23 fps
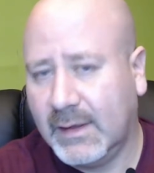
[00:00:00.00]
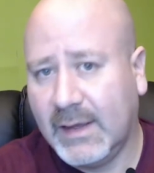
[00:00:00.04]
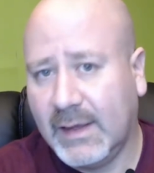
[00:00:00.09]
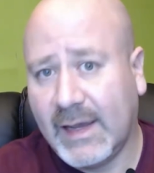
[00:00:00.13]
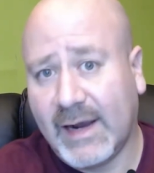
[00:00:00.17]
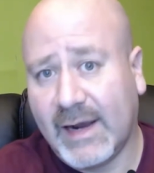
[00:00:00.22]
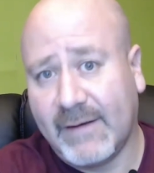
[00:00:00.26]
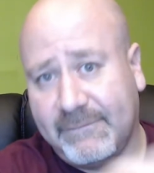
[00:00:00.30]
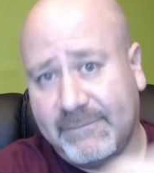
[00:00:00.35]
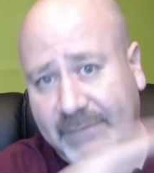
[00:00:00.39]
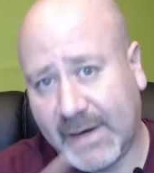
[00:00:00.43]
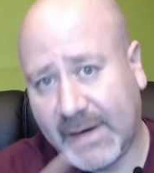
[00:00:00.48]

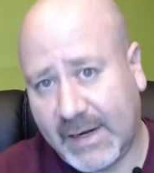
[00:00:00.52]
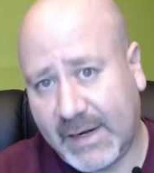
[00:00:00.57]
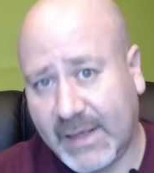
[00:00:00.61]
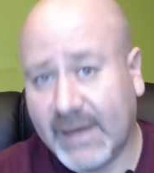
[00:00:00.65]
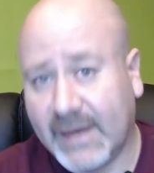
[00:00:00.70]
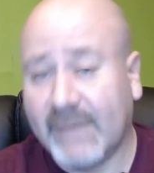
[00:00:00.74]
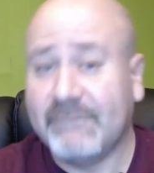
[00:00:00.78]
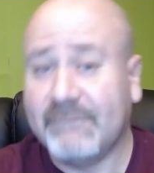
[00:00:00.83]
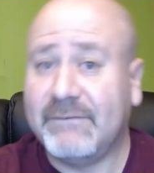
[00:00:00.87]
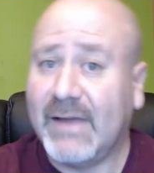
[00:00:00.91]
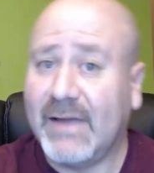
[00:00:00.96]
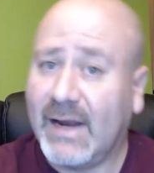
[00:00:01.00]
fade in
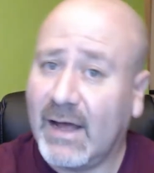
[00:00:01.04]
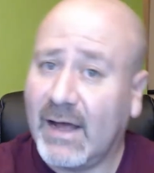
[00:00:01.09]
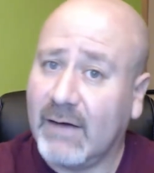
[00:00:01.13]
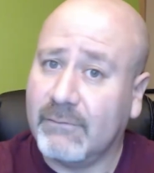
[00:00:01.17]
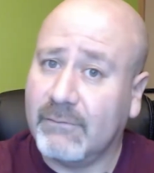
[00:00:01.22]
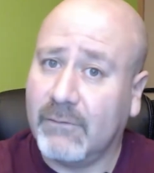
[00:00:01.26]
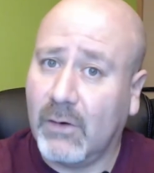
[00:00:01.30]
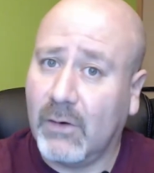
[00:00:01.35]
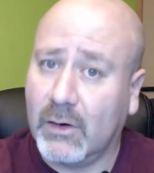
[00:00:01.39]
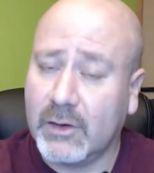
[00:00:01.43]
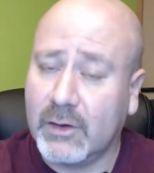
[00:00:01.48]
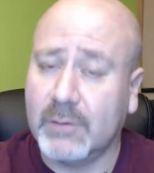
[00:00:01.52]
and fade out
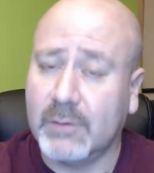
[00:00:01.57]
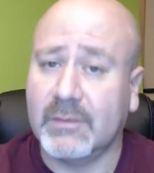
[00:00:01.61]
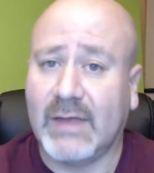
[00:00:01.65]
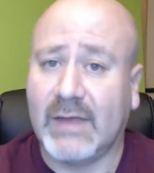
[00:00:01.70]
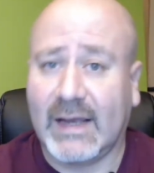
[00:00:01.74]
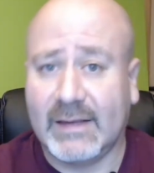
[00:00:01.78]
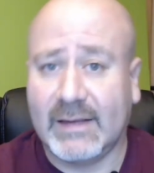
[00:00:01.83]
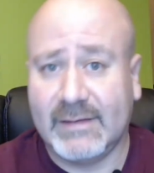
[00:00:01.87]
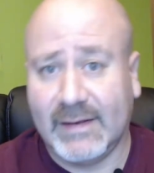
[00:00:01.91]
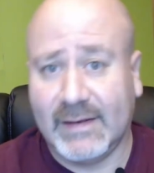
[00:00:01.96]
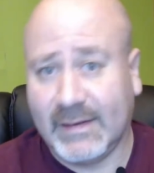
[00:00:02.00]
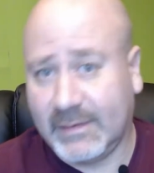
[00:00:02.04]
volume like I
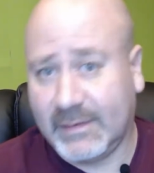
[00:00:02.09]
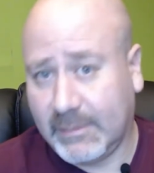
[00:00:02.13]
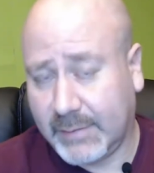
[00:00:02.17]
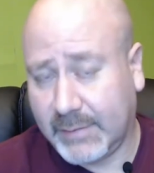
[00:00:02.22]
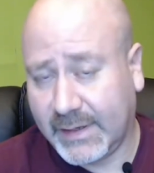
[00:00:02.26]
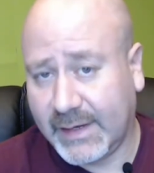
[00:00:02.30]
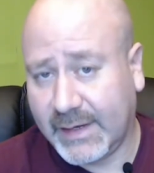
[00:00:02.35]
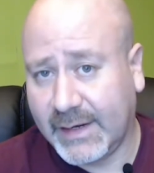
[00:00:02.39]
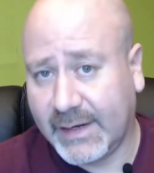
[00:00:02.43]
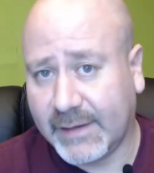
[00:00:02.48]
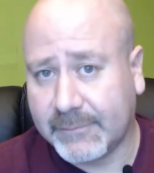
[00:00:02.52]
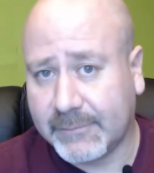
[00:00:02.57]
did at the
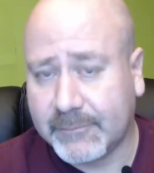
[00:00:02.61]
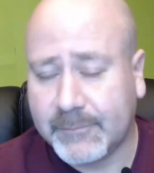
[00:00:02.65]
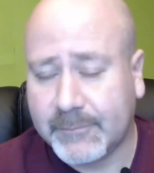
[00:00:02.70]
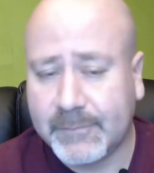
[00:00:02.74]
beginning.